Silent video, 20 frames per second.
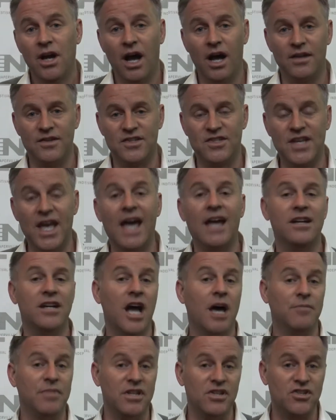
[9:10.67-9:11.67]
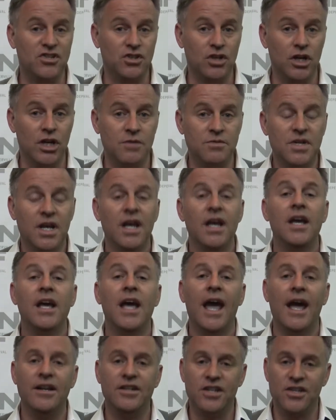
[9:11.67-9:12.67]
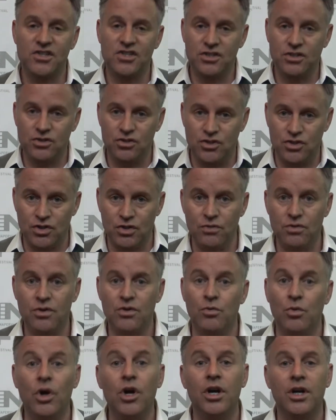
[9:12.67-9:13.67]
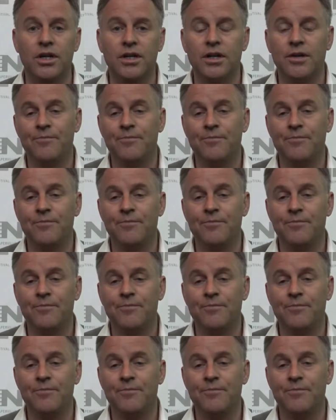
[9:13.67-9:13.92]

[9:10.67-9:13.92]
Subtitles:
on set and not be disturbed and just do the work